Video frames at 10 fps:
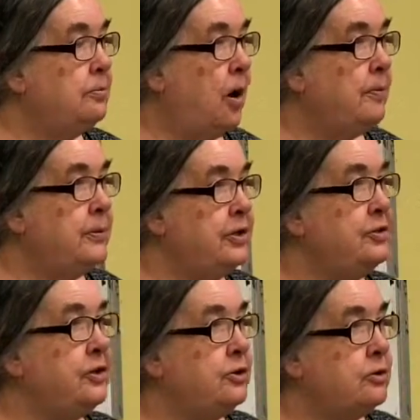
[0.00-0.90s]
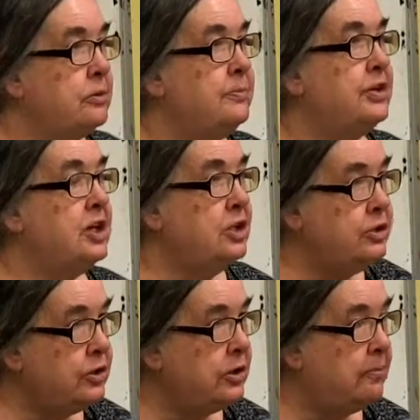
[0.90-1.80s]
properties of the herbs
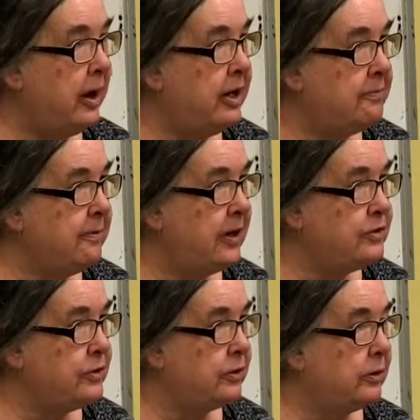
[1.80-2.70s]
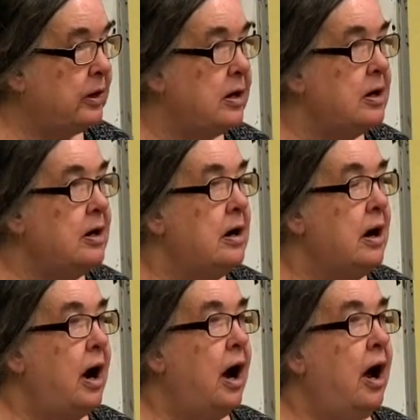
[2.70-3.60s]
into the body faster.
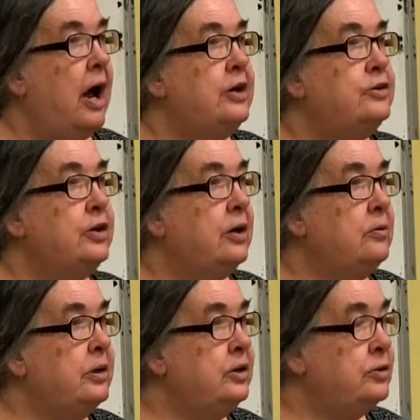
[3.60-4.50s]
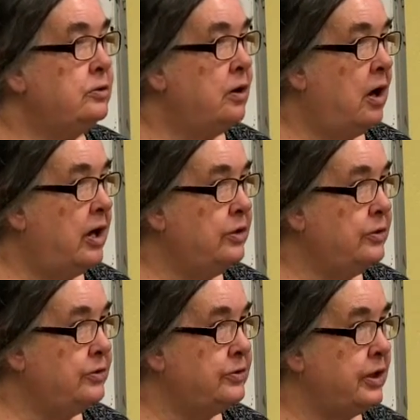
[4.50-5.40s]
I generally do not
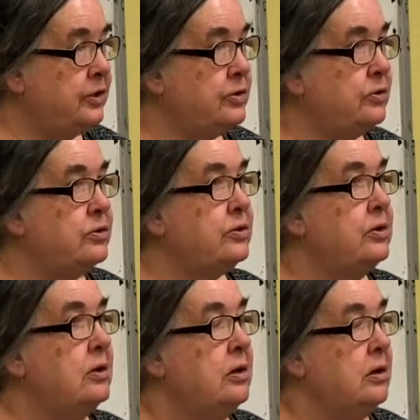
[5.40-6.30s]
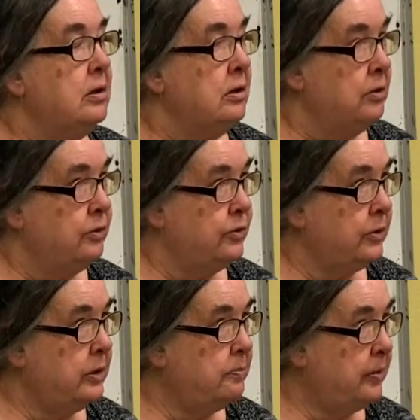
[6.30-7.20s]
use tinctures
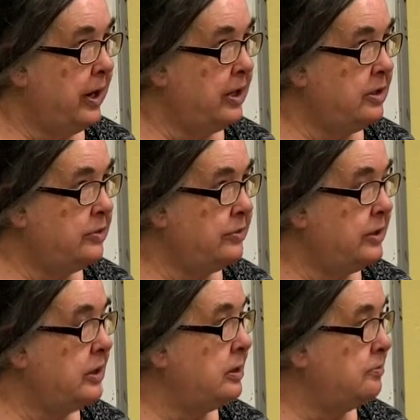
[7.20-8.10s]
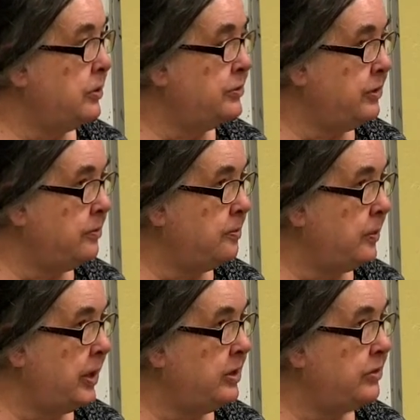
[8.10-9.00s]
during pregnancy, most of the
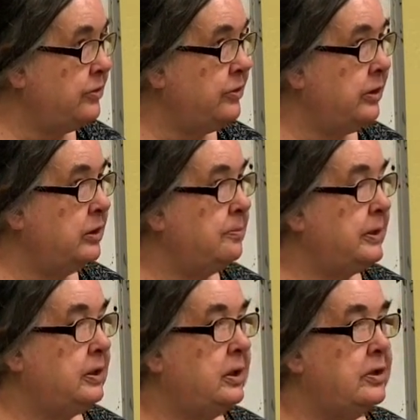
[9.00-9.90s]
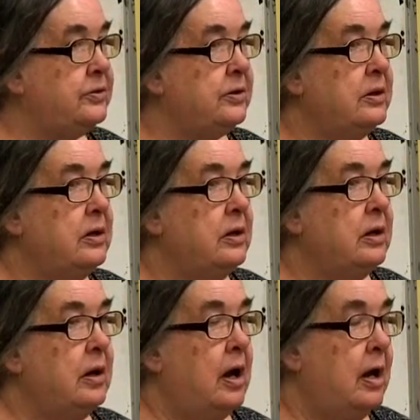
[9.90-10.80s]
pregnancy, because
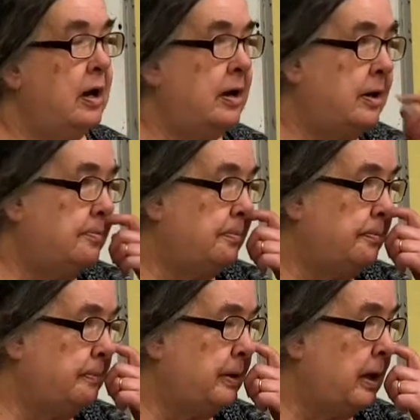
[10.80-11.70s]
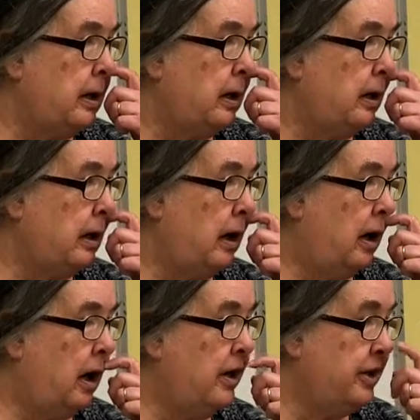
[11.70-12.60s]
I
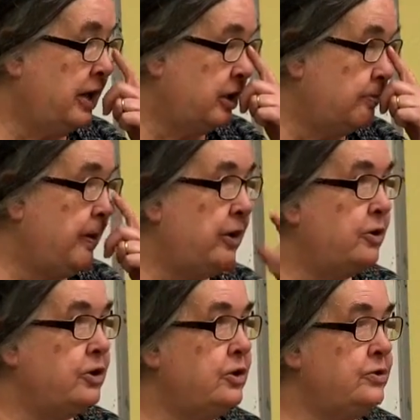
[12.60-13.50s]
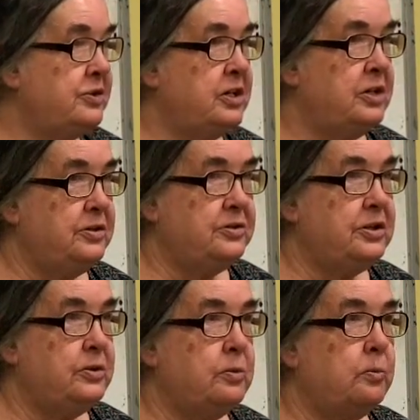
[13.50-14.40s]
think it's better to use teas.
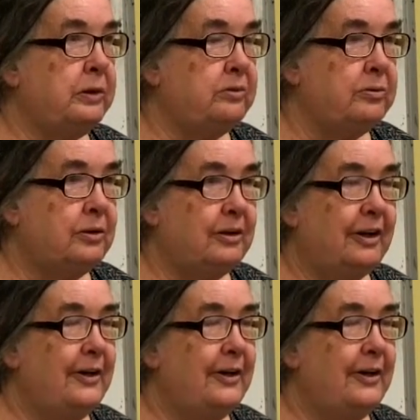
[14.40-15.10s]
Teas are wonderful.